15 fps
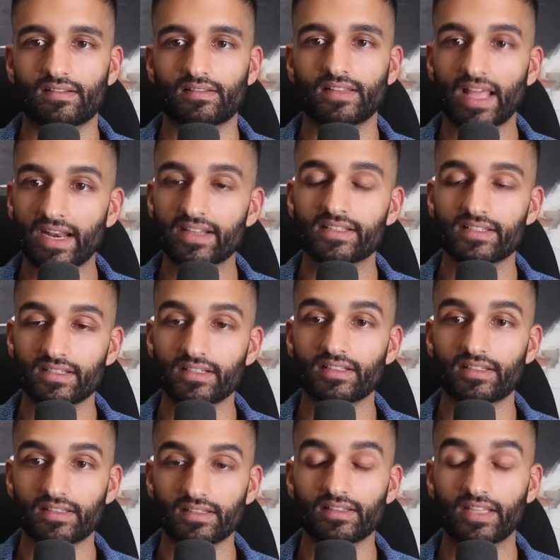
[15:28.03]
That is
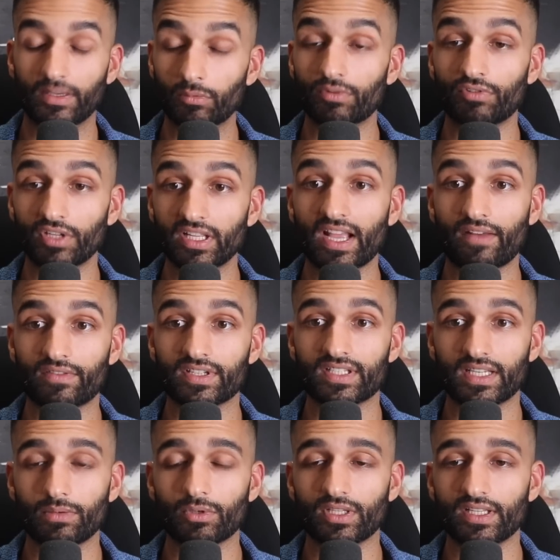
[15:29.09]
the thing we really have to
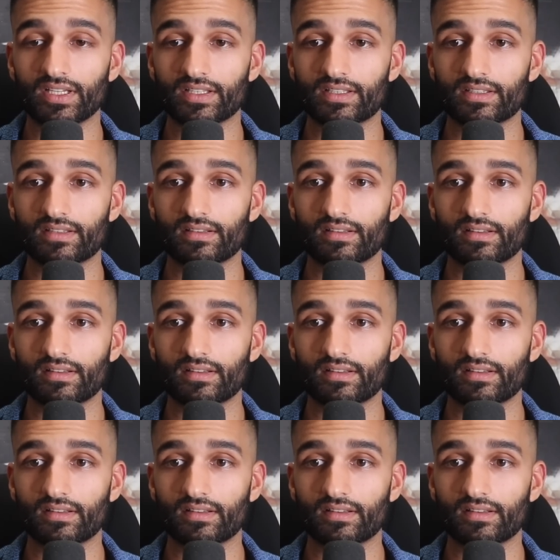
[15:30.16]
see with this.